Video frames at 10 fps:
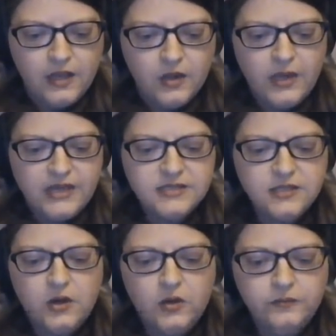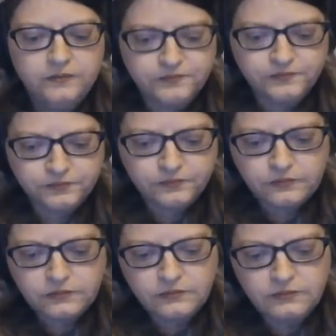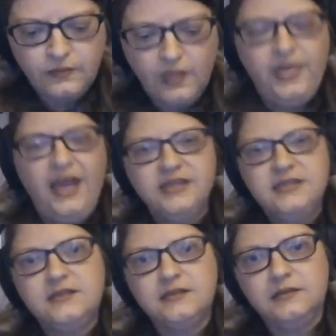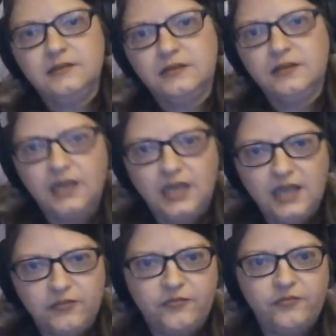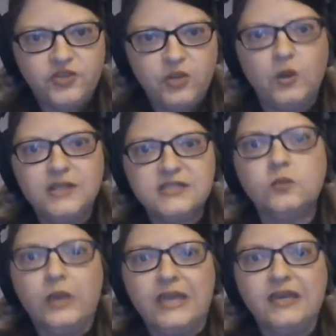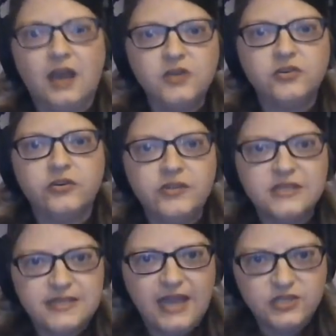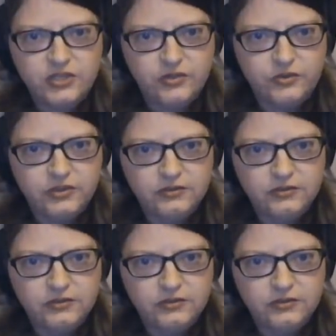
Okay, so that's if she wants to win under the statute.